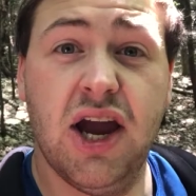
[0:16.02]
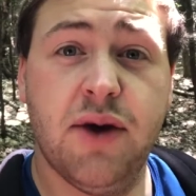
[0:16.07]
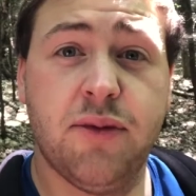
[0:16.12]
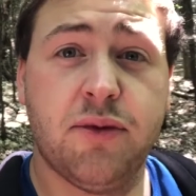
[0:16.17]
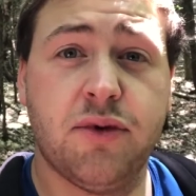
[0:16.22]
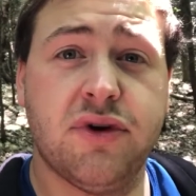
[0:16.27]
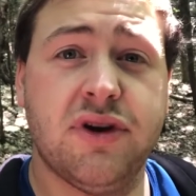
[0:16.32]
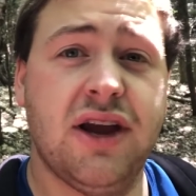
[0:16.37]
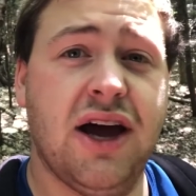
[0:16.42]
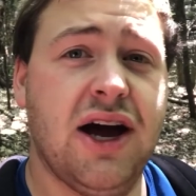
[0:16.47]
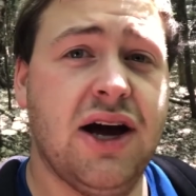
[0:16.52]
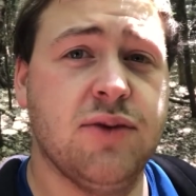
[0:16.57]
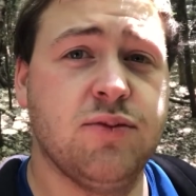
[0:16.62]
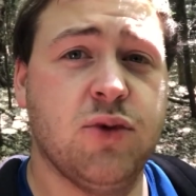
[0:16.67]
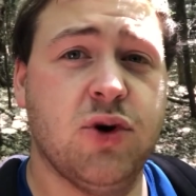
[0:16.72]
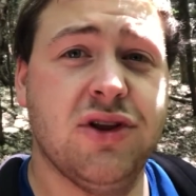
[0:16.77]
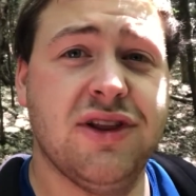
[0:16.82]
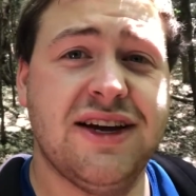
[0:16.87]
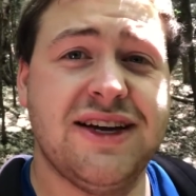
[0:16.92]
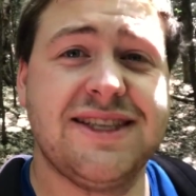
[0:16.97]
Hey everyone, I'm
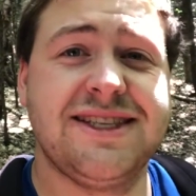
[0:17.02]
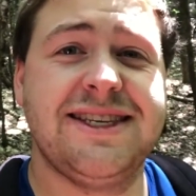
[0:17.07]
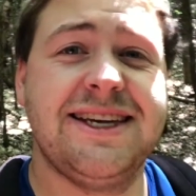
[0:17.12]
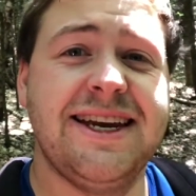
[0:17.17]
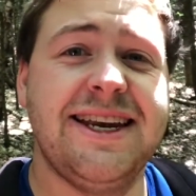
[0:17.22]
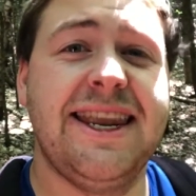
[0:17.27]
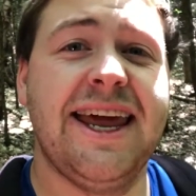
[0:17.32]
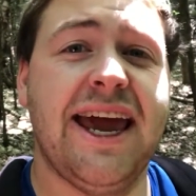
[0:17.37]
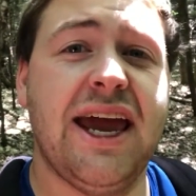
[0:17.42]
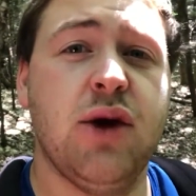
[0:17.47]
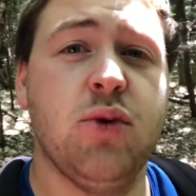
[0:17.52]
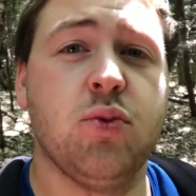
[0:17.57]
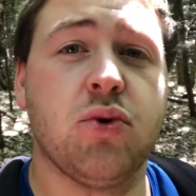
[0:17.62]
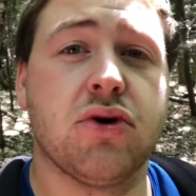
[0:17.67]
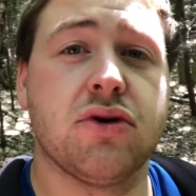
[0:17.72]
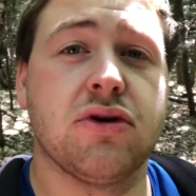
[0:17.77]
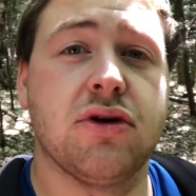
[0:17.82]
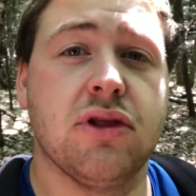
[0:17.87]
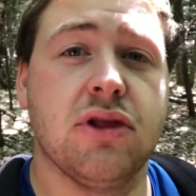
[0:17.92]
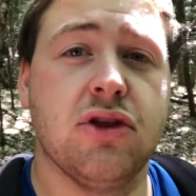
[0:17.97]
Will, and today we're
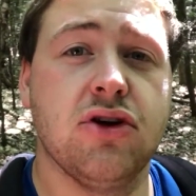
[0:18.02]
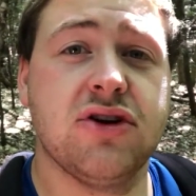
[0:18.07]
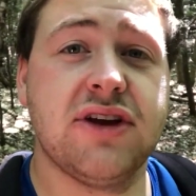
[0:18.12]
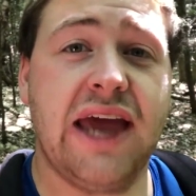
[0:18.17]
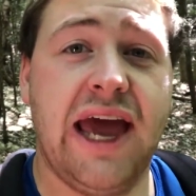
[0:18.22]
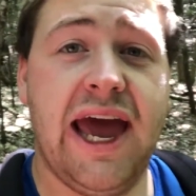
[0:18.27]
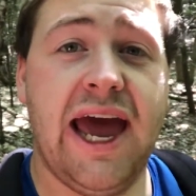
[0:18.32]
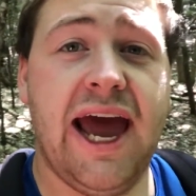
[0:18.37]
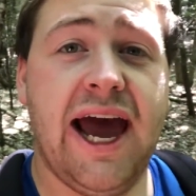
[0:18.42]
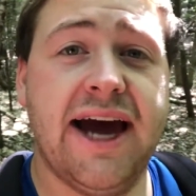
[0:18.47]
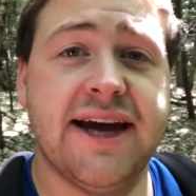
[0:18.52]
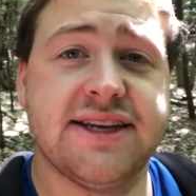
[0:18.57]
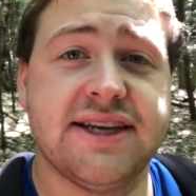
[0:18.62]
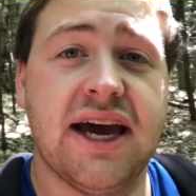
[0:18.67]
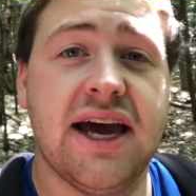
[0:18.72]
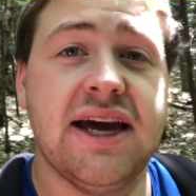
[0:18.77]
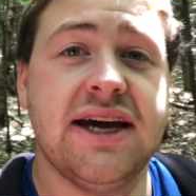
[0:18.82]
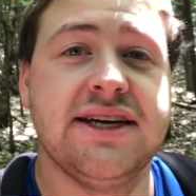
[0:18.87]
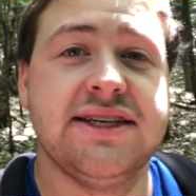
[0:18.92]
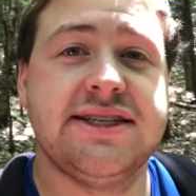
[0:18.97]
gonna look at
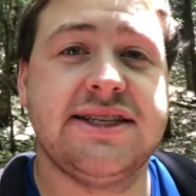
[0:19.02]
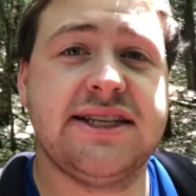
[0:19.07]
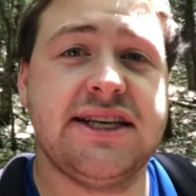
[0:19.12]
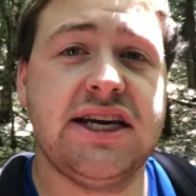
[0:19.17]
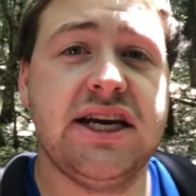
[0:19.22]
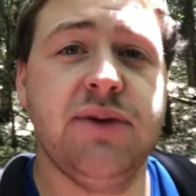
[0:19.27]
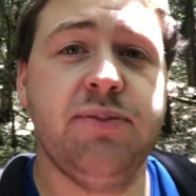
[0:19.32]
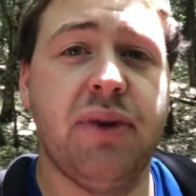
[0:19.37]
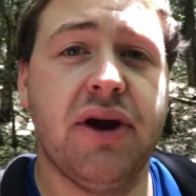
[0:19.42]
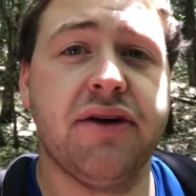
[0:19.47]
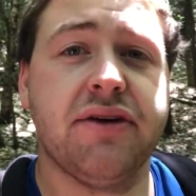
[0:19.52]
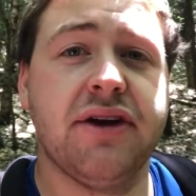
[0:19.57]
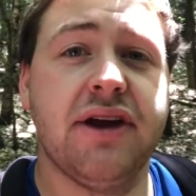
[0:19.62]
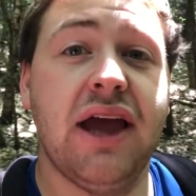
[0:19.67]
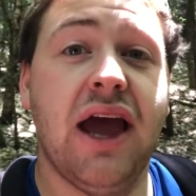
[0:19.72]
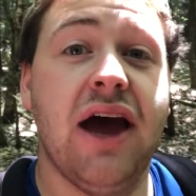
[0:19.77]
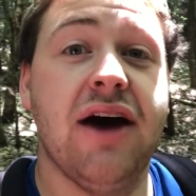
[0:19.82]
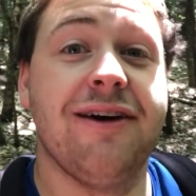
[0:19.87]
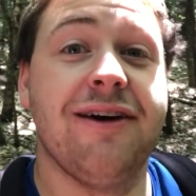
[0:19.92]
tea berry